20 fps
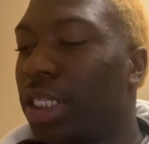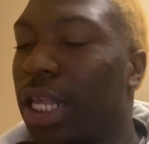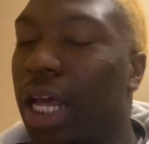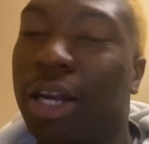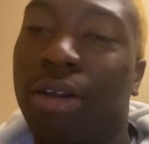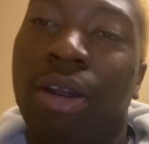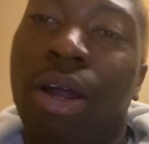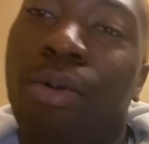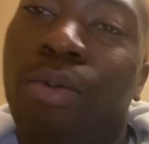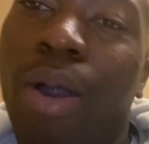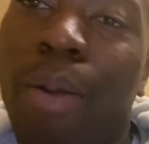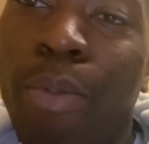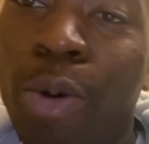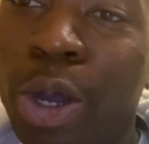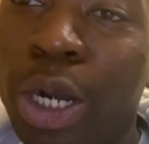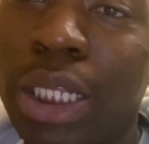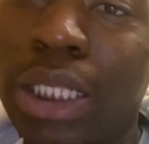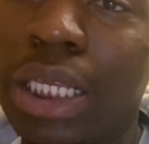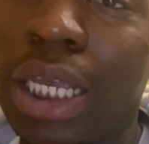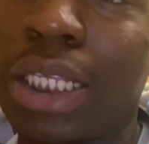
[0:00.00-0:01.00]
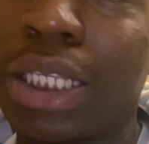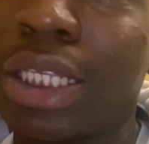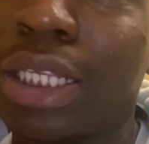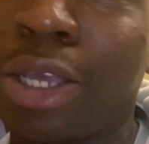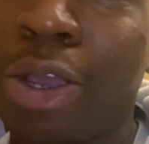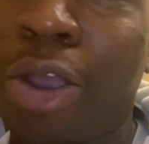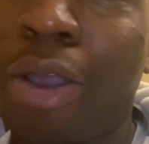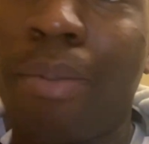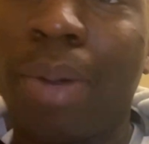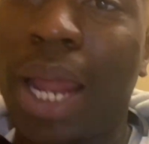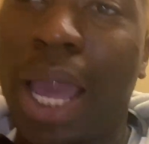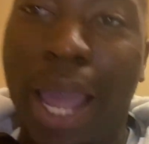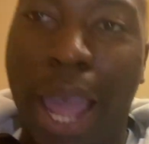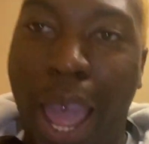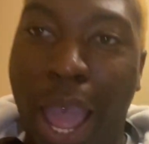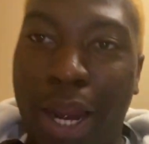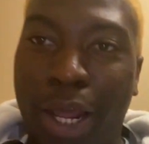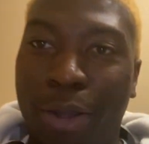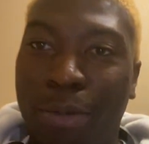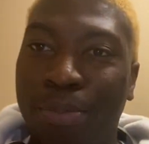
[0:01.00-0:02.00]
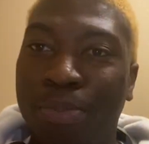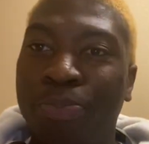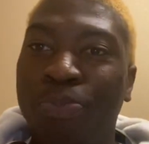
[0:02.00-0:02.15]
I don't know what part of Texas, girl, but I got it.